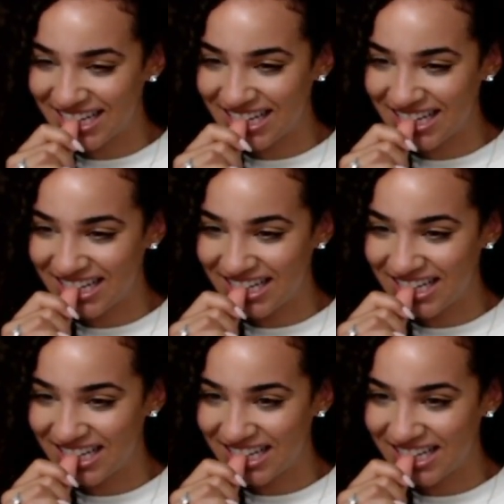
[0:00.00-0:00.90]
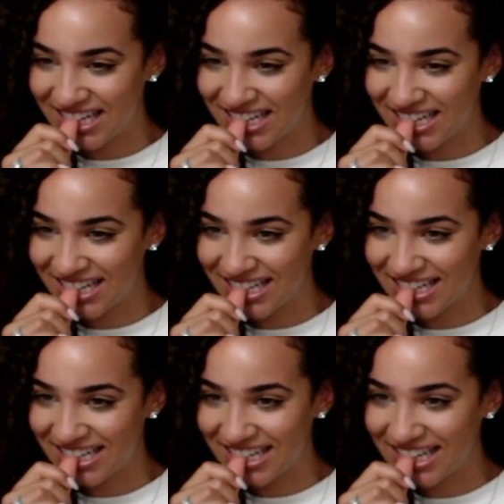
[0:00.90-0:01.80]

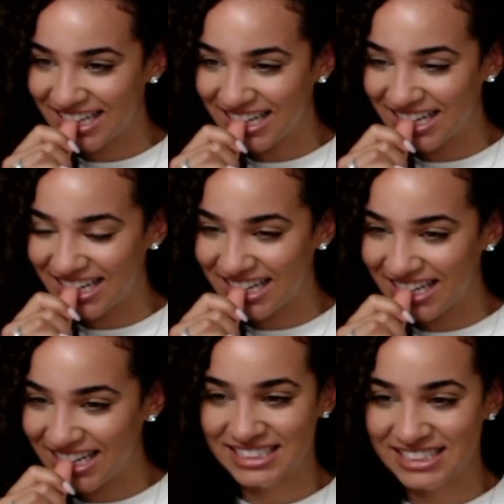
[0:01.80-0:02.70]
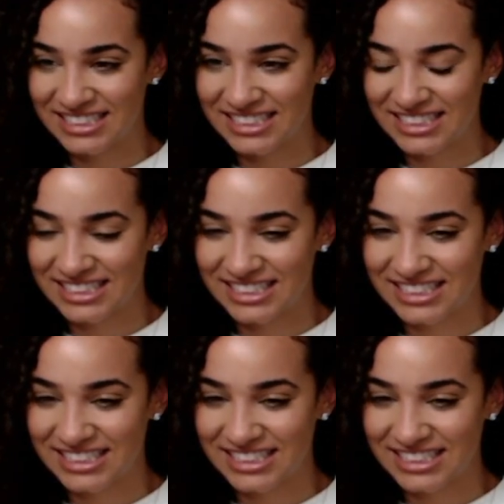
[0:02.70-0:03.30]
(silent)